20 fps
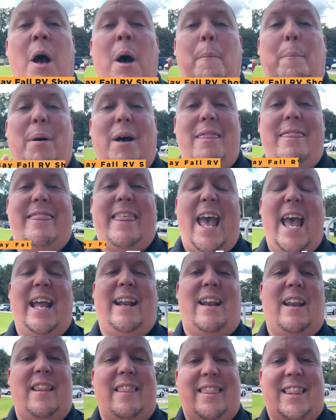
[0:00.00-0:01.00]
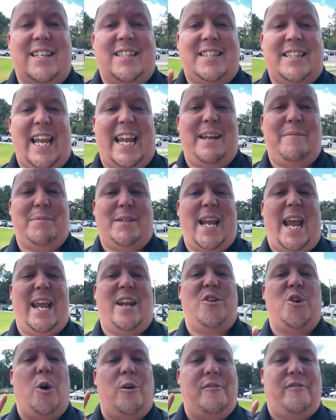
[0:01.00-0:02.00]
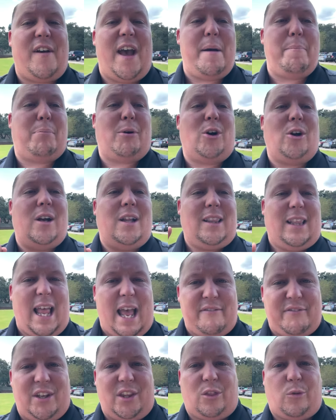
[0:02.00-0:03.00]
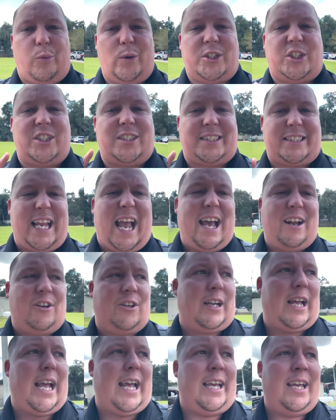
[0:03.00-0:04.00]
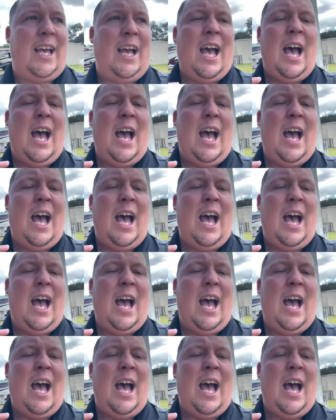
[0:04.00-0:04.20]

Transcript: But then the same day, November 11th, which is Saturday,